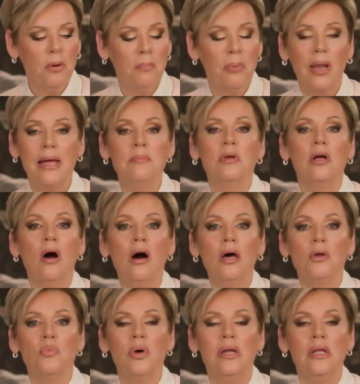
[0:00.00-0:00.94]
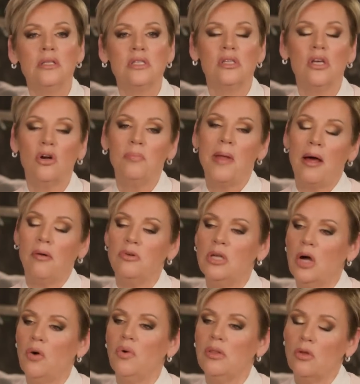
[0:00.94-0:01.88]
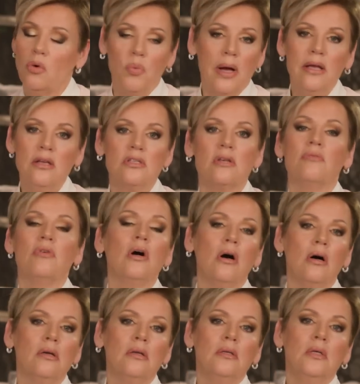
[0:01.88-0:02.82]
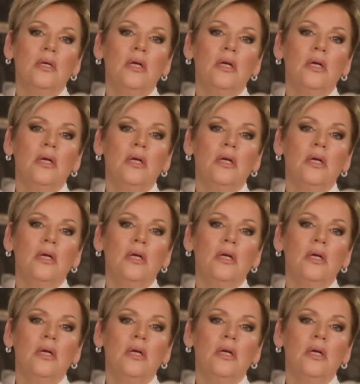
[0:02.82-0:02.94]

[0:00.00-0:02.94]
blame God when it's they're not knowing the ways of God